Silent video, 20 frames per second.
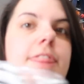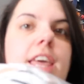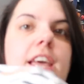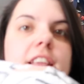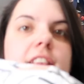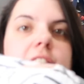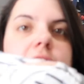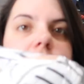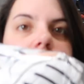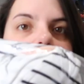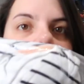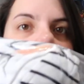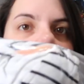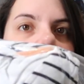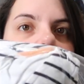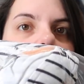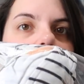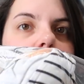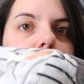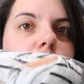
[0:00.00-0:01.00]
This
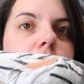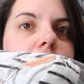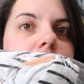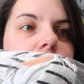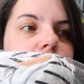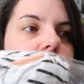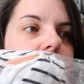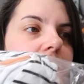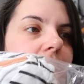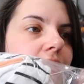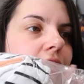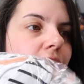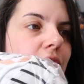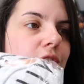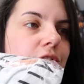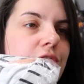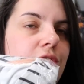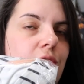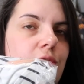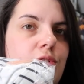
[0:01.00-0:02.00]
Dolan dress
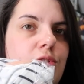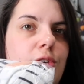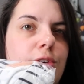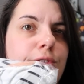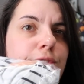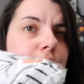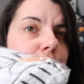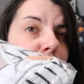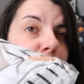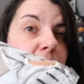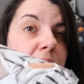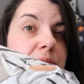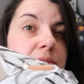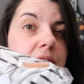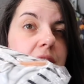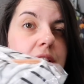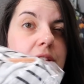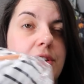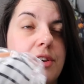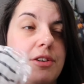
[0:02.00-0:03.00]
also sold for
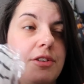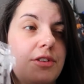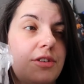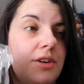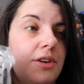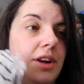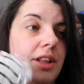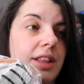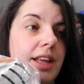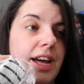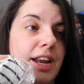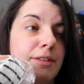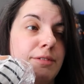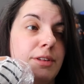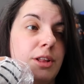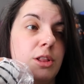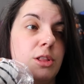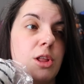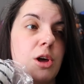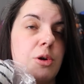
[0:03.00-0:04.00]
$12, so a lot
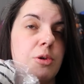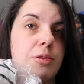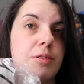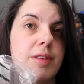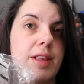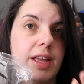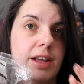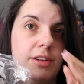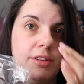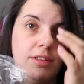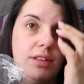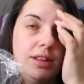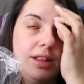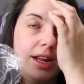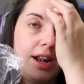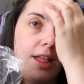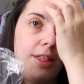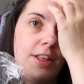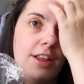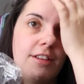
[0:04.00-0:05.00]
of low sales, a
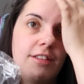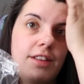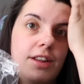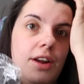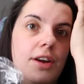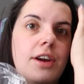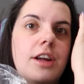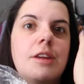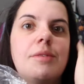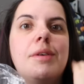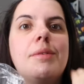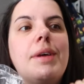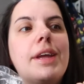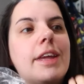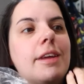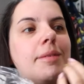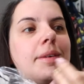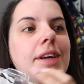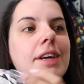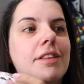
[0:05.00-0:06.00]
lot of things that aren't going to be
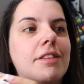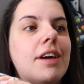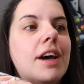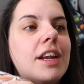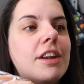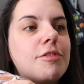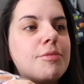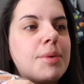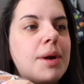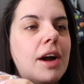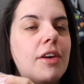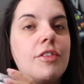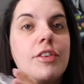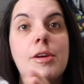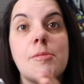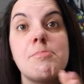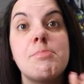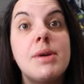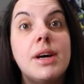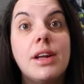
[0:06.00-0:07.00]
making me a ton of
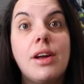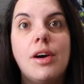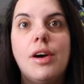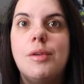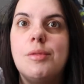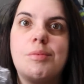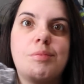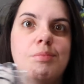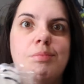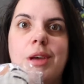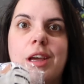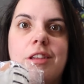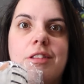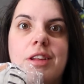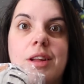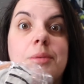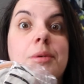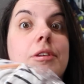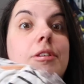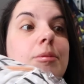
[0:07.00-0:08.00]
profit, but
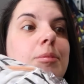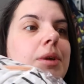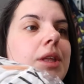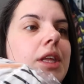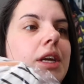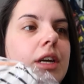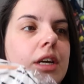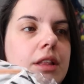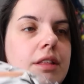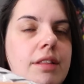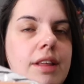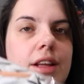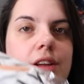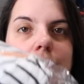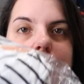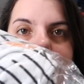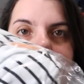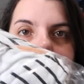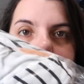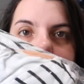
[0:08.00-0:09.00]
mixed in with some really good sales,